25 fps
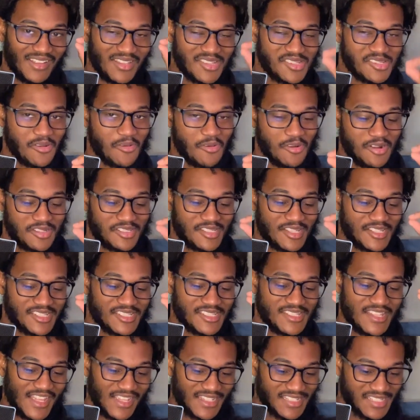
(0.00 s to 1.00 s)
towards
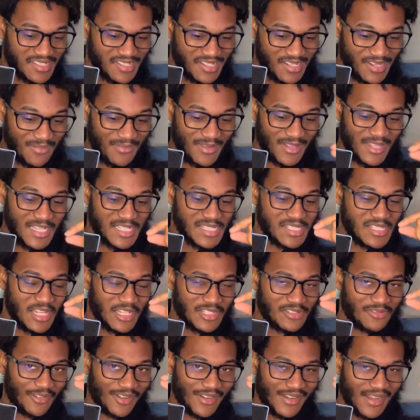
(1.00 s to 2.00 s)
this Knicks team and this
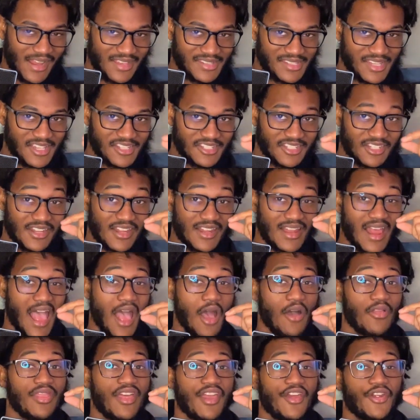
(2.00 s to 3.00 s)
Knicks organization and
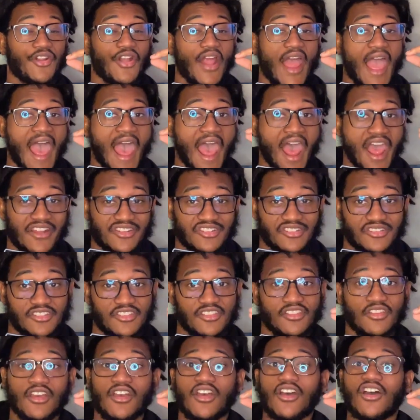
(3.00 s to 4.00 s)
how they are
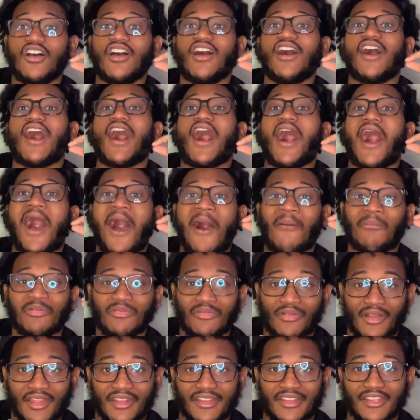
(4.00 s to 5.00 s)
actually
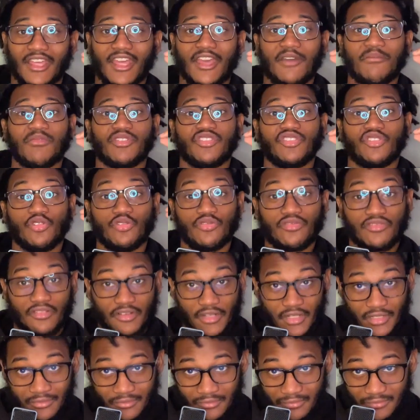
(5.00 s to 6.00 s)
operating and
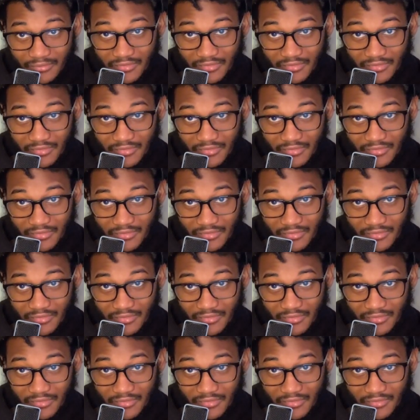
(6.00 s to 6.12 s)
maneuvering